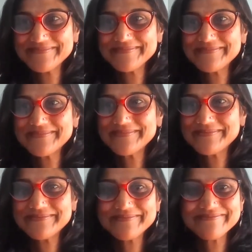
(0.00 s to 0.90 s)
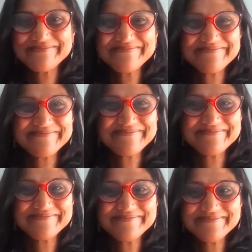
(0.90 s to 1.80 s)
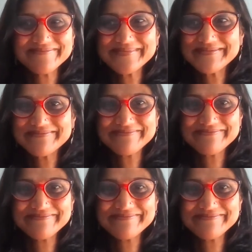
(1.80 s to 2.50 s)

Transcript: Thank you all. Thank you, Prof.